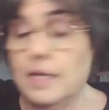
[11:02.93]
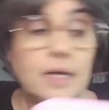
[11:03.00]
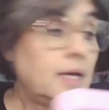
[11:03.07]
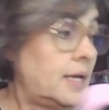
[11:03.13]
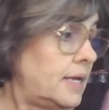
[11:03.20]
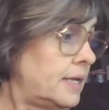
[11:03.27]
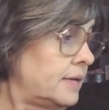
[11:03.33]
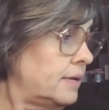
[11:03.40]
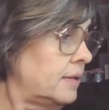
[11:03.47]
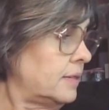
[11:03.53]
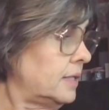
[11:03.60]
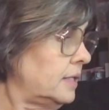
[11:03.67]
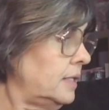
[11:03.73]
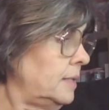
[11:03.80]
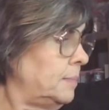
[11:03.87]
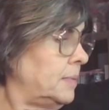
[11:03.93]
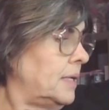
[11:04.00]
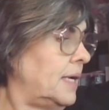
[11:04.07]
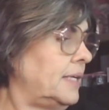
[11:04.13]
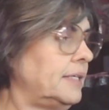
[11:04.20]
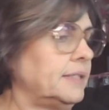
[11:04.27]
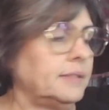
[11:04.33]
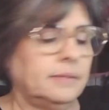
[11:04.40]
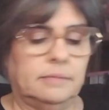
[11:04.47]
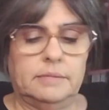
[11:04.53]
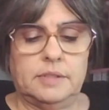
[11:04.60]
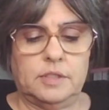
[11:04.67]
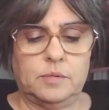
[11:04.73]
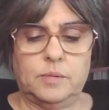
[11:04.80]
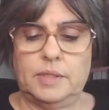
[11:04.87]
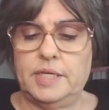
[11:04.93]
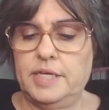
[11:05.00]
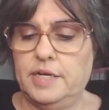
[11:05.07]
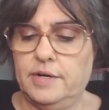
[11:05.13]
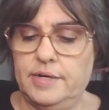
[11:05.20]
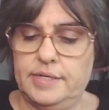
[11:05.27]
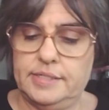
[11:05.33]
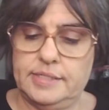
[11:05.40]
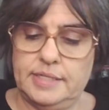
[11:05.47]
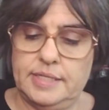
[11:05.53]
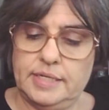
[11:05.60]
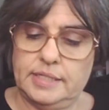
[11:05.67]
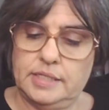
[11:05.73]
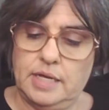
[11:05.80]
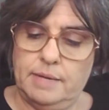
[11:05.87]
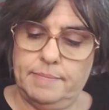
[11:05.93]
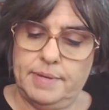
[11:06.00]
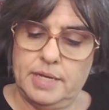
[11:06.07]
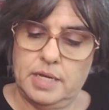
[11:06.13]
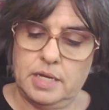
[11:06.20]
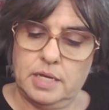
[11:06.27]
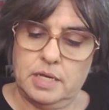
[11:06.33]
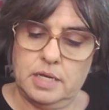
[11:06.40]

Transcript: And the lip liner, this one here is, I think it's hot pink.